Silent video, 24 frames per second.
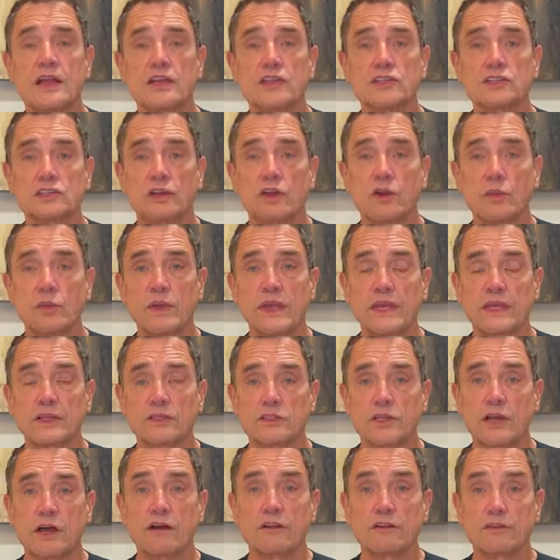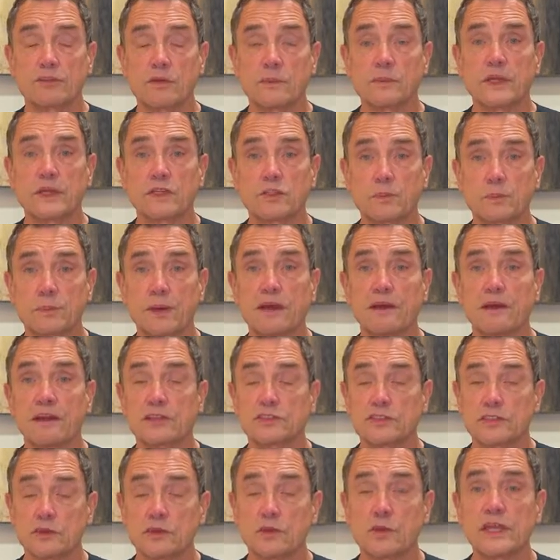So we can talk from
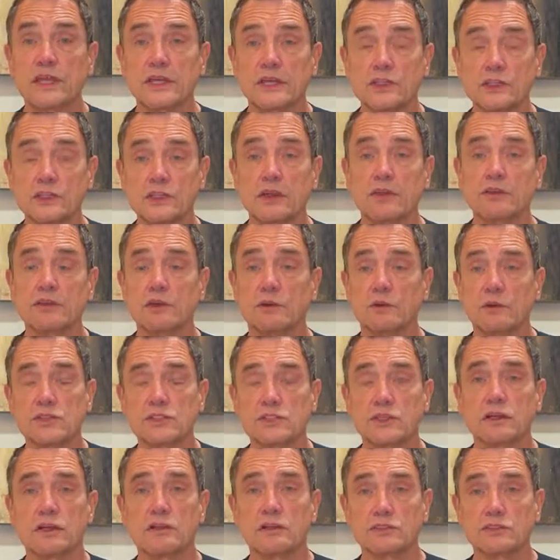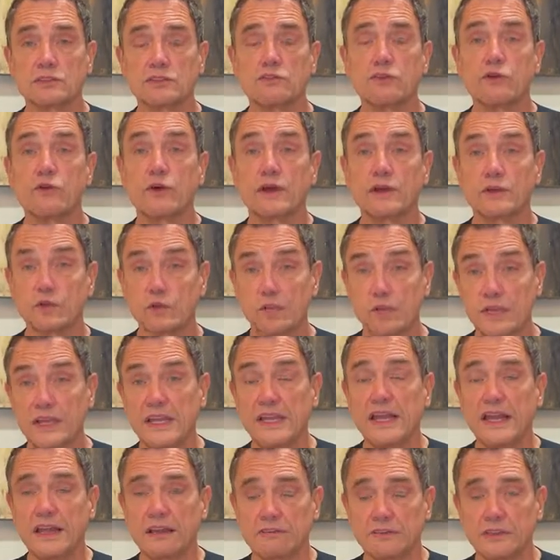experience and we can show you results of what
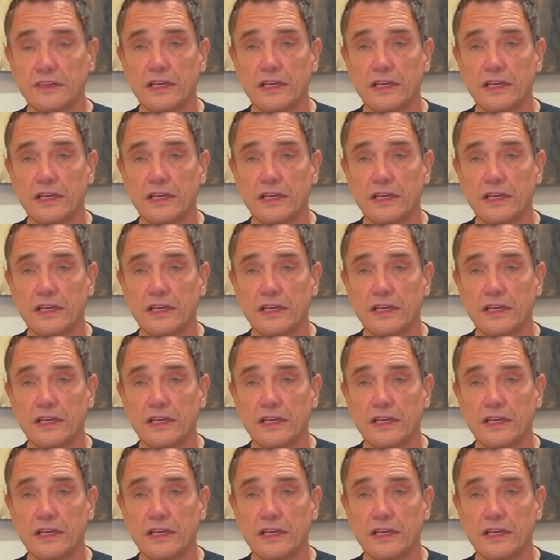we have